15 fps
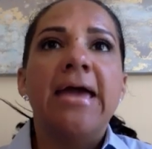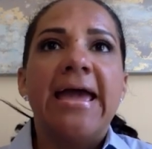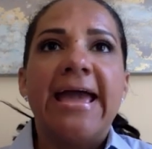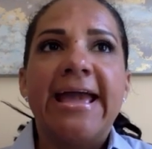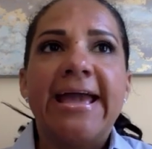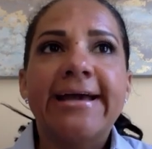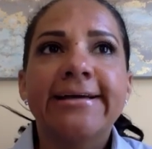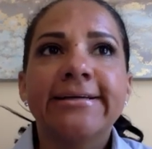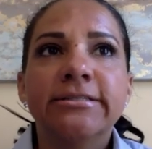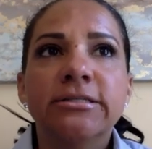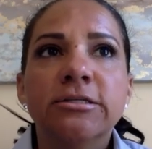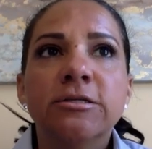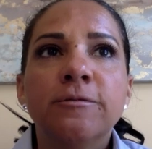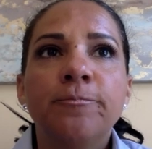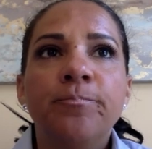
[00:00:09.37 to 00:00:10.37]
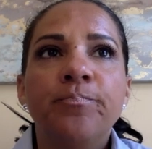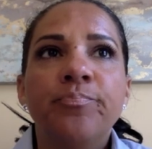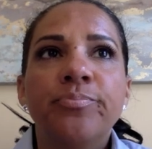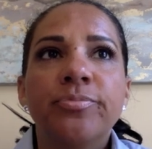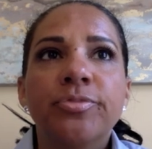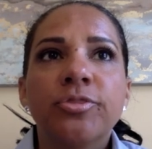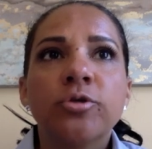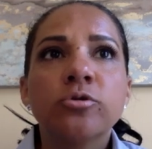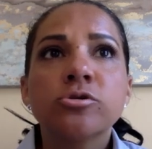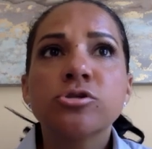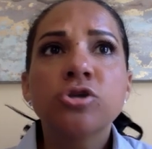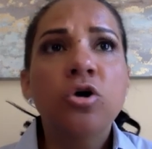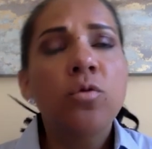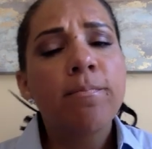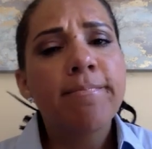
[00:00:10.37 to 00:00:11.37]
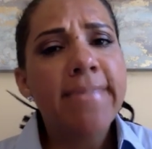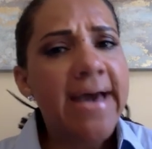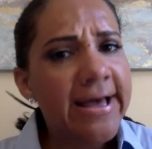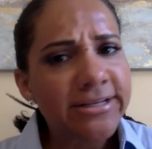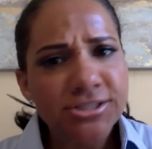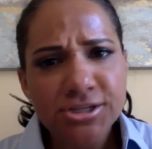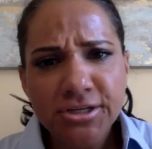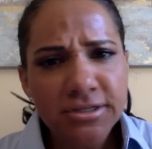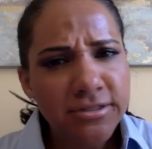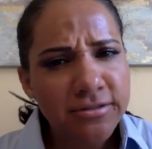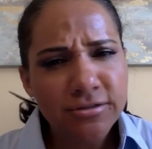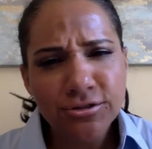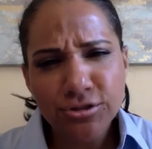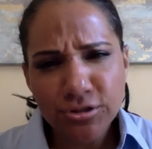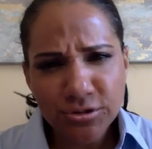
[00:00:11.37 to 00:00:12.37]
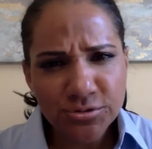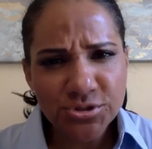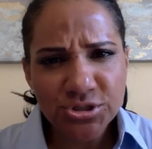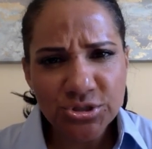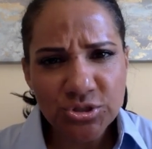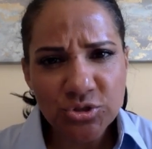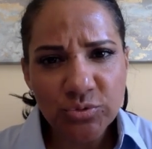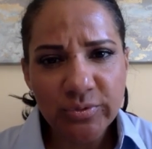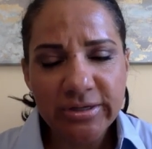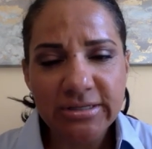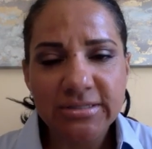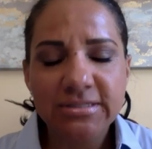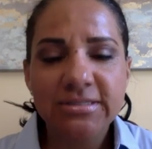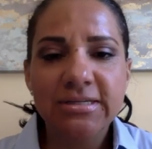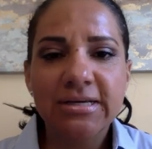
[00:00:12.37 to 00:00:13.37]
And there's no magic solution to it.